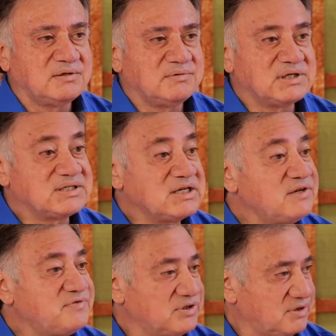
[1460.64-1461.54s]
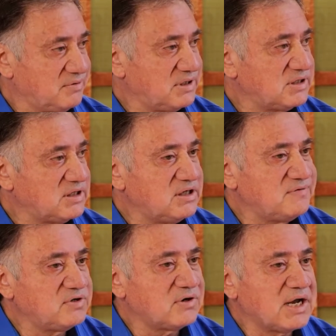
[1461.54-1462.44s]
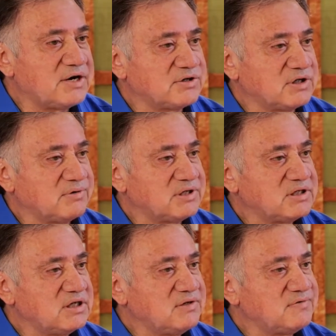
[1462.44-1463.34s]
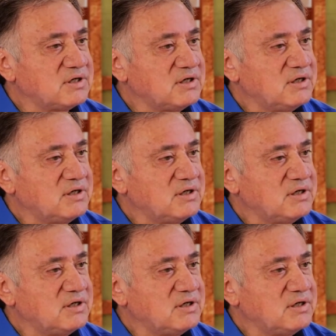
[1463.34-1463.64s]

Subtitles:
Receives you, receives your energy, receives